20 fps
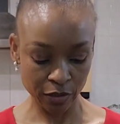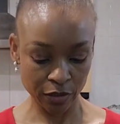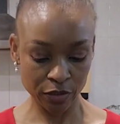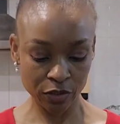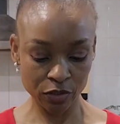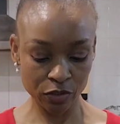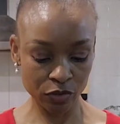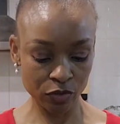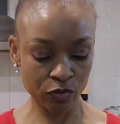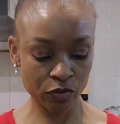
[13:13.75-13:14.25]

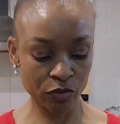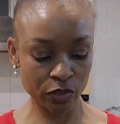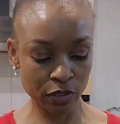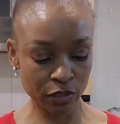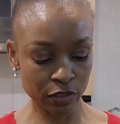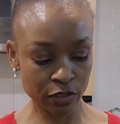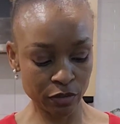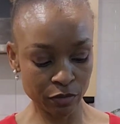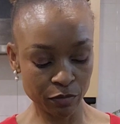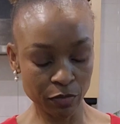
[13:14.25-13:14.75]
So
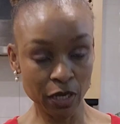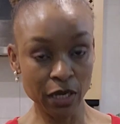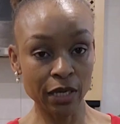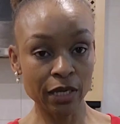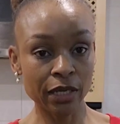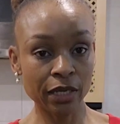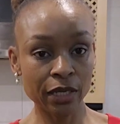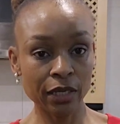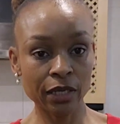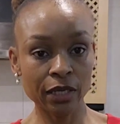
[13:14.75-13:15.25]
there's
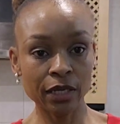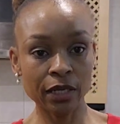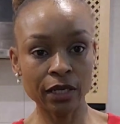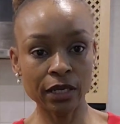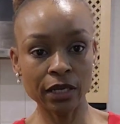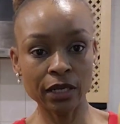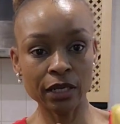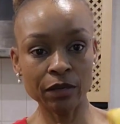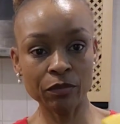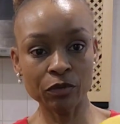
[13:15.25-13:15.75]
my
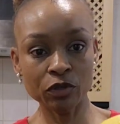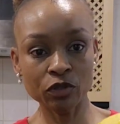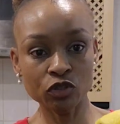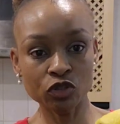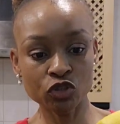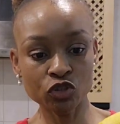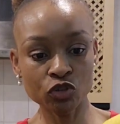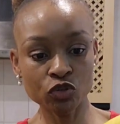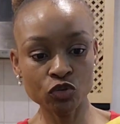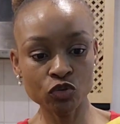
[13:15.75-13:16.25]
lemon
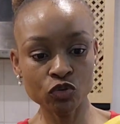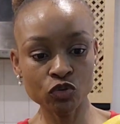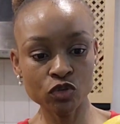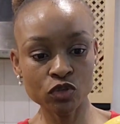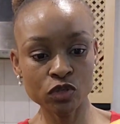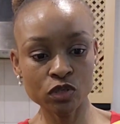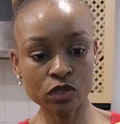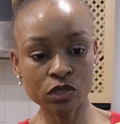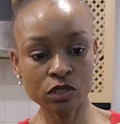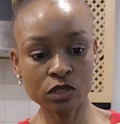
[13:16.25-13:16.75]

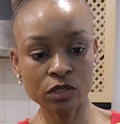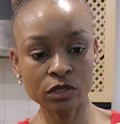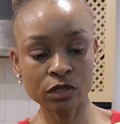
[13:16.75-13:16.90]
juice.